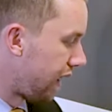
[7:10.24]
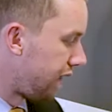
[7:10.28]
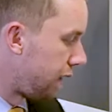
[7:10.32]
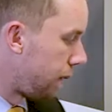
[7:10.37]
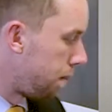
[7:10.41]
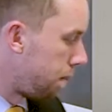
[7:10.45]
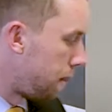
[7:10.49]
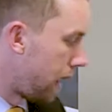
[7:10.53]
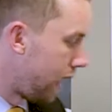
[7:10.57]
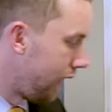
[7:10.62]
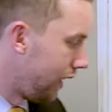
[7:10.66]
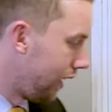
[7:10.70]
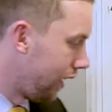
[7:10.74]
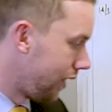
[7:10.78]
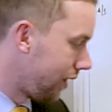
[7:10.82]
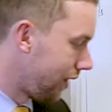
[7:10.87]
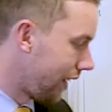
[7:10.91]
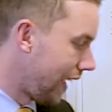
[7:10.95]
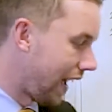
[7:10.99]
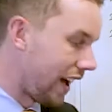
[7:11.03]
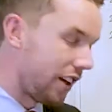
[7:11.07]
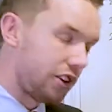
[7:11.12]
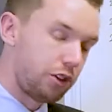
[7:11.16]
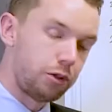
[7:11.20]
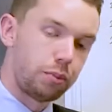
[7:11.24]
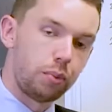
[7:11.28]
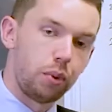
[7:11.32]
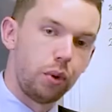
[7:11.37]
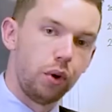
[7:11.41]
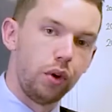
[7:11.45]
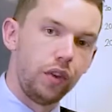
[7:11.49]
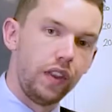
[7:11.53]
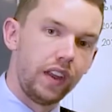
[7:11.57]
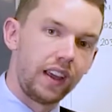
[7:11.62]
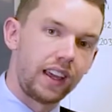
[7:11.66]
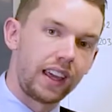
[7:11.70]
have a balance as
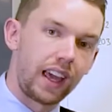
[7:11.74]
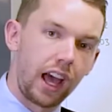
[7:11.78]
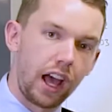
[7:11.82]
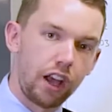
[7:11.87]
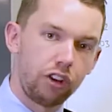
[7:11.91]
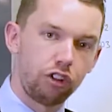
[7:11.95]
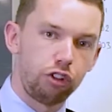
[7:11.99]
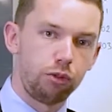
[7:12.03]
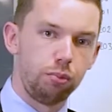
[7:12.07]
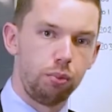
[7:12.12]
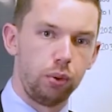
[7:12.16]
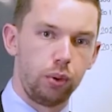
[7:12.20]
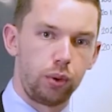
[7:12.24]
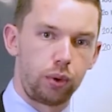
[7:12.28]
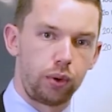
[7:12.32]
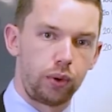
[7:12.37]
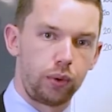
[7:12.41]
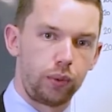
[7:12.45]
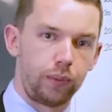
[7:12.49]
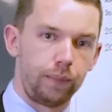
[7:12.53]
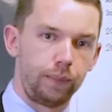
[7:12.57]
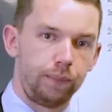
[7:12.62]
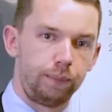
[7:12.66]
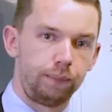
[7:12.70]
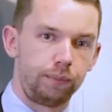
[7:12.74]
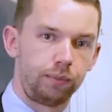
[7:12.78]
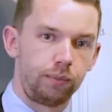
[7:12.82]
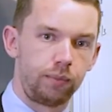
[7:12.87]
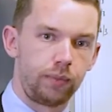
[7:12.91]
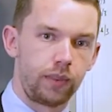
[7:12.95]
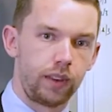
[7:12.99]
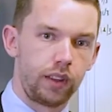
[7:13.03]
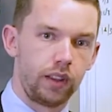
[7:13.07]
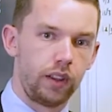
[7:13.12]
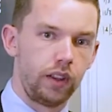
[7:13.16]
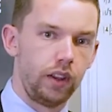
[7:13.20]
per the cash book.
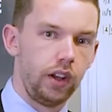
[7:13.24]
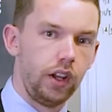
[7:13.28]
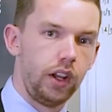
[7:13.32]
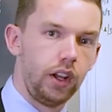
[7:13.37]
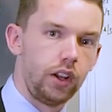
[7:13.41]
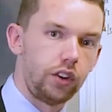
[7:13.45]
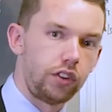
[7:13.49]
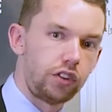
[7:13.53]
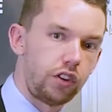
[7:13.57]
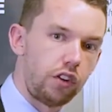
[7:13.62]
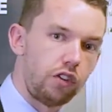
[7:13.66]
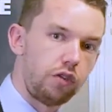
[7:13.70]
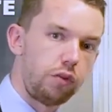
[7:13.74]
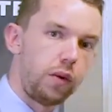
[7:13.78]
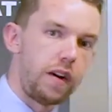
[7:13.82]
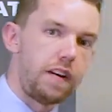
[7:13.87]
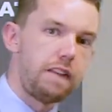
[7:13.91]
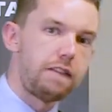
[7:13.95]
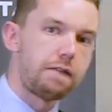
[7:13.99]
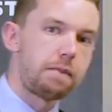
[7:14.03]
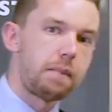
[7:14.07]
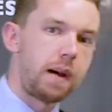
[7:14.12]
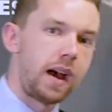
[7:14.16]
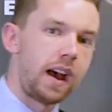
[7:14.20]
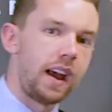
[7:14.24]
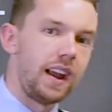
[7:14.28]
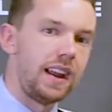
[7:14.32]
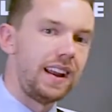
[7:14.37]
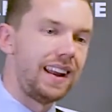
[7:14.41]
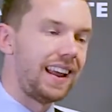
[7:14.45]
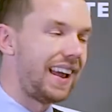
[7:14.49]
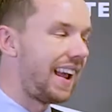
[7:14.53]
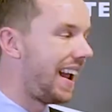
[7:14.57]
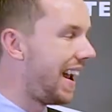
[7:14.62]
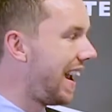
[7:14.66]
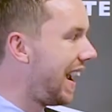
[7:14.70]
So if we've
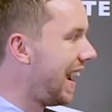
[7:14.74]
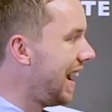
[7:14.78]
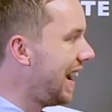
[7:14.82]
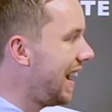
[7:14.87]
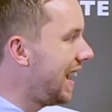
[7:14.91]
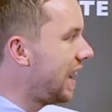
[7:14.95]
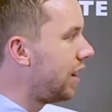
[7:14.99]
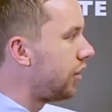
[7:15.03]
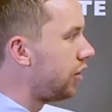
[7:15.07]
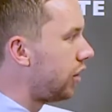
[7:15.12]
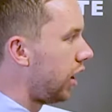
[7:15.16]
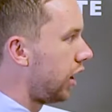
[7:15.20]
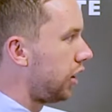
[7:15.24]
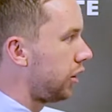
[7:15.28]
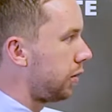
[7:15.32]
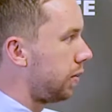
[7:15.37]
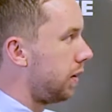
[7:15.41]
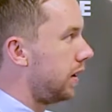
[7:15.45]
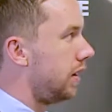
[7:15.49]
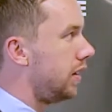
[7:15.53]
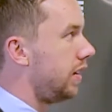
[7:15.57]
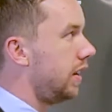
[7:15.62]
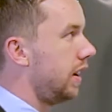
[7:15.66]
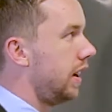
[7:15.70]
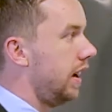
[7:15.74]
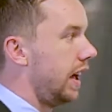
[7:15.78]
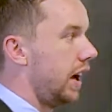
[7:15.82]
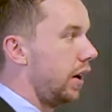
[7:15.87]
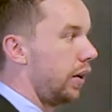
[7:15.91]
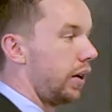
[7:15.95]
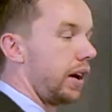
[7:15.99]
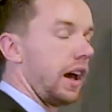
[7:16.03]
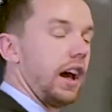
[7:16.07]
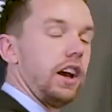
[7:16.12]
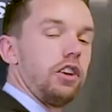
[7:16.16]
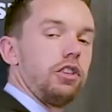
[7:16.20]
made any adjustments in
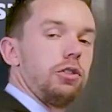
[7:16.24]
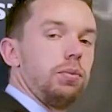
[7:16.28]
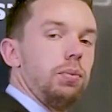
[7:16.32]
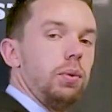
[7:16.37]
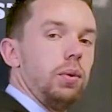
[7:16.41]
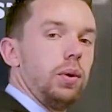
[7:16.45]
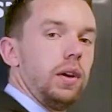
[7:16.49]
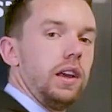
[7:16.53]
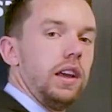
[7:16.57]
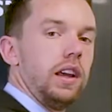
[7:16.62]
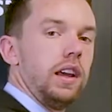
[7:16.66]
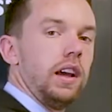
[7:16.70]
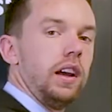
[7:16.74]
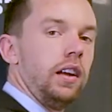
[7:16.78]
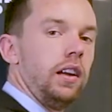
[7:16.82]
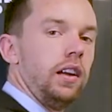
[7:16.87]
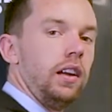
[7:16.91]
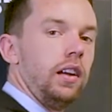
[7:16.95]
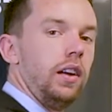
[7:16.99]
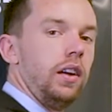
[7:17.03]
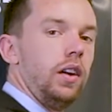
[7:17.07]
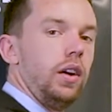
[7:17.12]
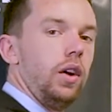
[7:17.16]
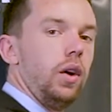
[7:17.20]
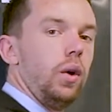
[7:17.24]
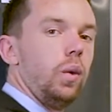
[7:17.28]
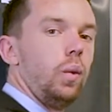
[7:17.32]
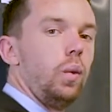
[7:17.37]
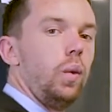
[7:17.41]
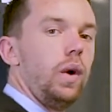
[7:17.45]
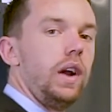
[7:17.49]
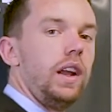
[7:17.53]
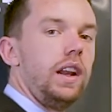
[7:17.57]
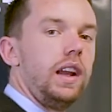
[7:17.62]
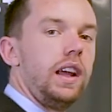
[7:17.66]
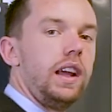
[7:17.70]
our cash book here,
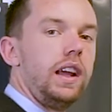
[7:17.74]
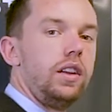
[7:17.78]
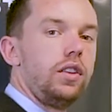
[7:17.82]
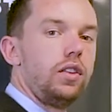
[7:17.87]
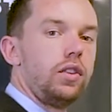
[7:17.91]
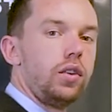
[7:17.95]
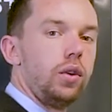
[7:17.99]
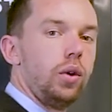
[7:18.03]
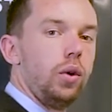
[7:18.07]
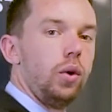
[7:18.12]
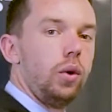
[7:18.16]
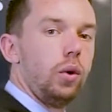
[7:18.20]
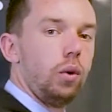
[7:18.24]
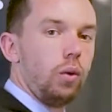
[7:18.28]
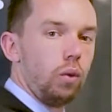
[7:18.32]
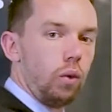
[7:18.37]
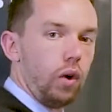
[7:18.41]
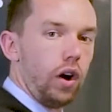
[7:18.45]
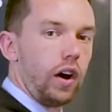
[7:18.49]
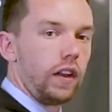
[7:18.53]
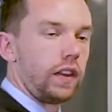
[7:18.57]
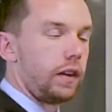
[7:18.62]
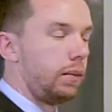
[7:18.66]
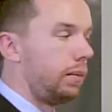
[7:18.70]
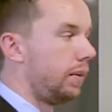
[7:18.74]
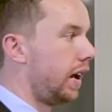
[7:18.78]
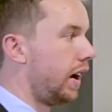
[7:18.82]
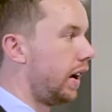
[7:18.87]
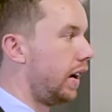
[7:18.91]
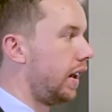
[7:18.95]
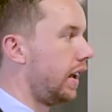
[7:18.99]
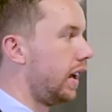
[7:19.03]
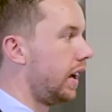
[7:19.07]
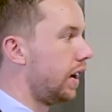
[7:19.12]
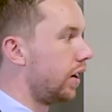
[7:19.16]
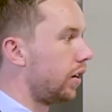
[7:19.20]
we need to write them
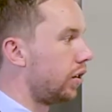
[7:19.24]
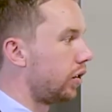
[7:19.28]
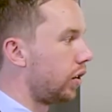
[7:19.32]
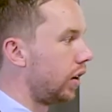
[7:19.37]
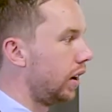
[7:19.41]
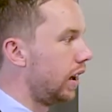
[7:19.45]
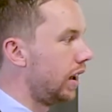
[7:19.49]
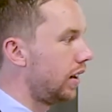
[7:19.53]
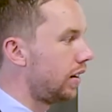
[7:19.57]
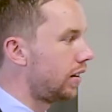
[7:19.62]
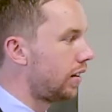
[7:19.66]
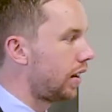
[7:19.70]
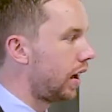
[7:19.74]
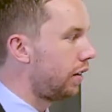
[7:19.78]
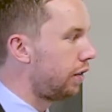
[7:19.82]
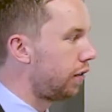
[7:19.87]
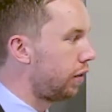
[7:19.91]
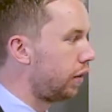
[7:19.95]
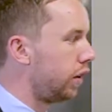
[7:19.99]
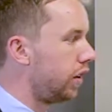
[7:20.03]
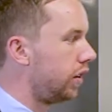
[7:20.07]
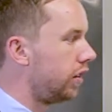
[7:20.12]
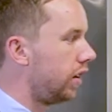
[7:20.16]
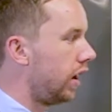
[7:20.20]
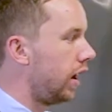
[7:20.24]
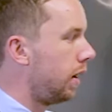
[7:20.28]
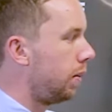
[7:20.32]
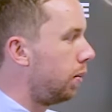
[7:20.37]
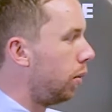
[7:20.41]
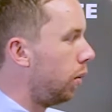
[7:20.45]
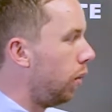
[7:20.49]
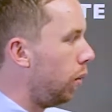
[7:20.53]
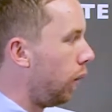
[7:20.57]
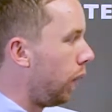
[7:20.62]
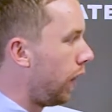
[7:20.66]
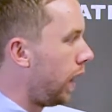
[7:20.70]
down here. So let's say, for
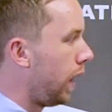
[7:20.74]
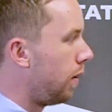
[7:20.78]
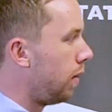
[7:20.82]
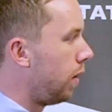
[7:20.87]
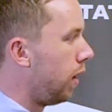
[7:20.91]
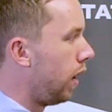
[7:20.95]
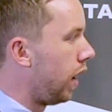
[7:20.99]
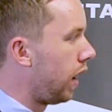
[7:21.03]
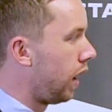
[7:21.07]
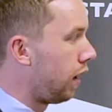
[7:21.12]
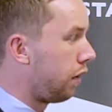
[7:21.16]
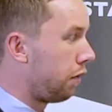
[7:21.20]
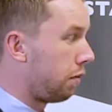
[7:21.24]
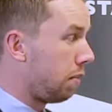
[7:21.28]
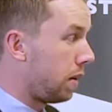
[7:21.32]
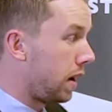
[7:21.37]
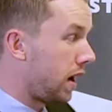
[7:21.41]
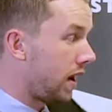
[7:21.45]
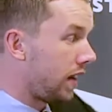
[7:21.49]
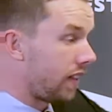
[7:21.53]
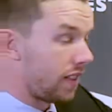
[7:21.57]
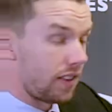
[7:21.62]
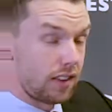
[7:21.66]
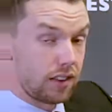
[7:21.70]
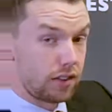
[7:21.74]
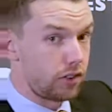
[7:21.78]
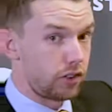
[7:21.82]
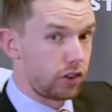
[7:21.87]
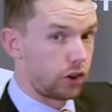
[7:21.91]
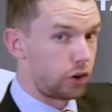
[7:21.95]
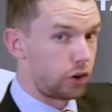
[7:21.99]
example, there might have been, this is